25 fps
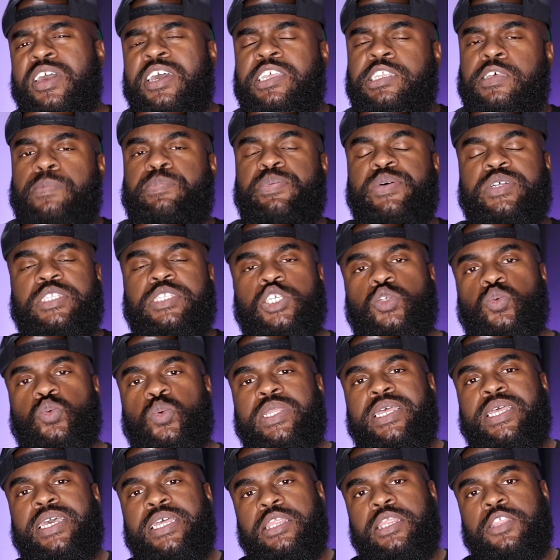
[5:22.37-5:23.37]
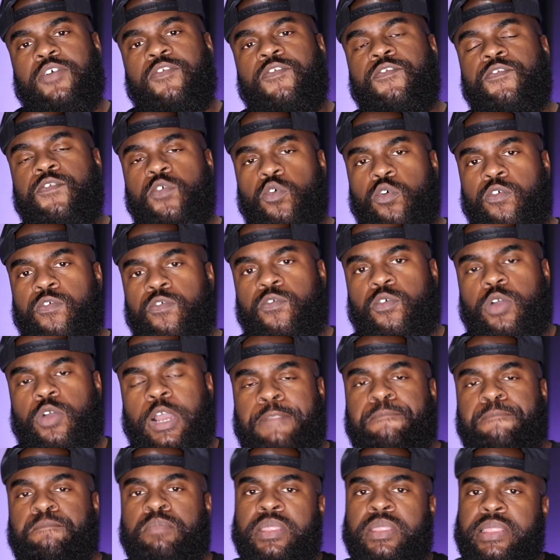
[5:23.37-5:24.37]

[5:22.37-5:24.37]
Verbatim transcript: to put this one in the forefront.